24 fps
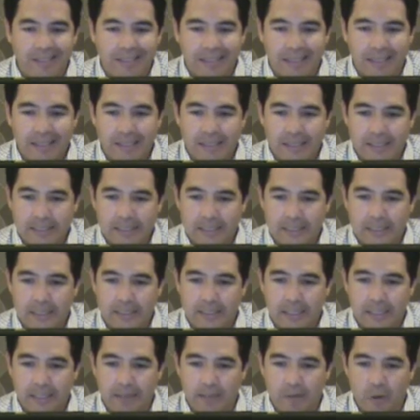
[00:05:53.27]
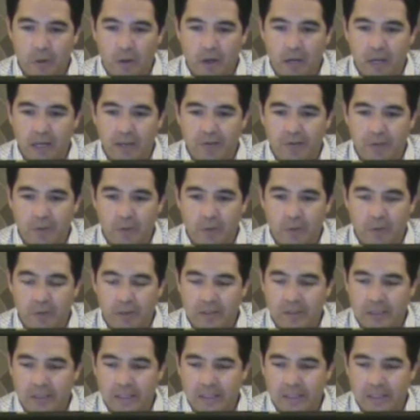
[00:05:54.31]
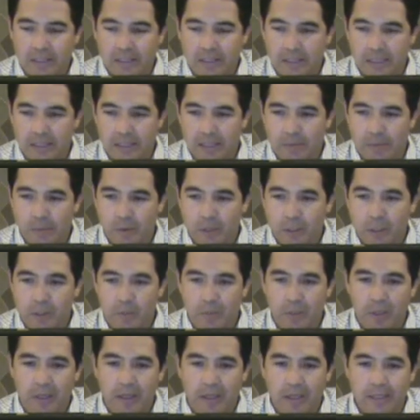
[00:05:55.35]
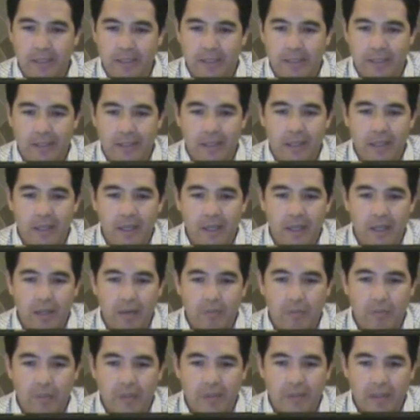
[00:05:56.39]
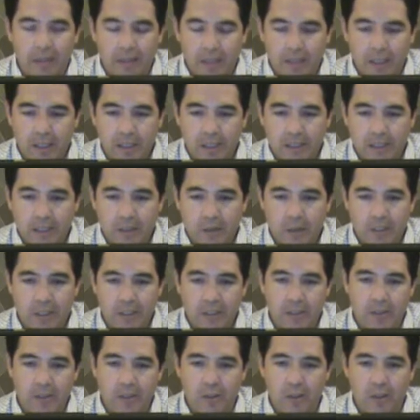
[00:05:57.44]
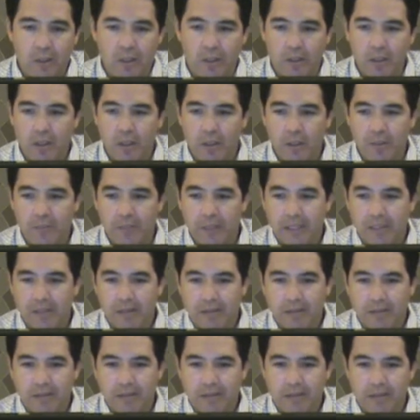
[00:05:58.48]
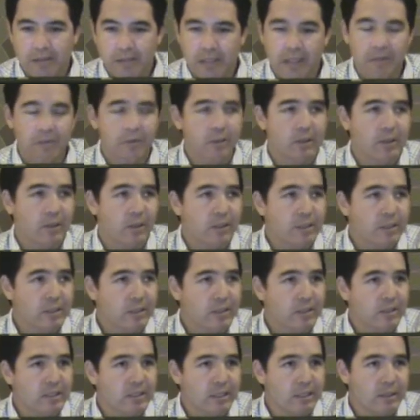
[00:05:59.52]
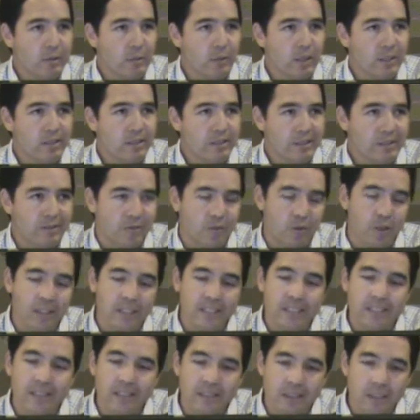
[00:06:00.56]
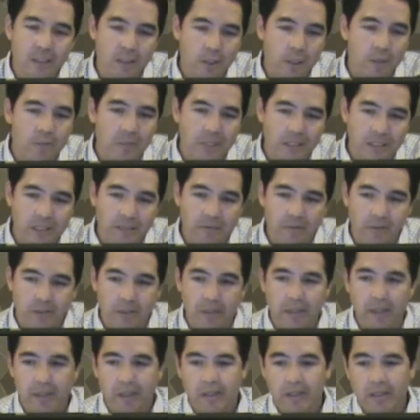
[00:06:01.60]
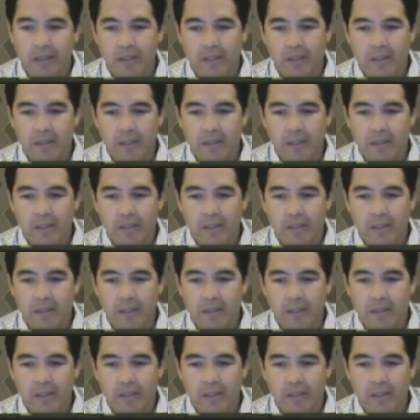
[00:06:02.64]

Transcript: And this is the same graph, and we really see the same response. But the concentrations are a little bit different, or I should say the relative risk is a little bit different, though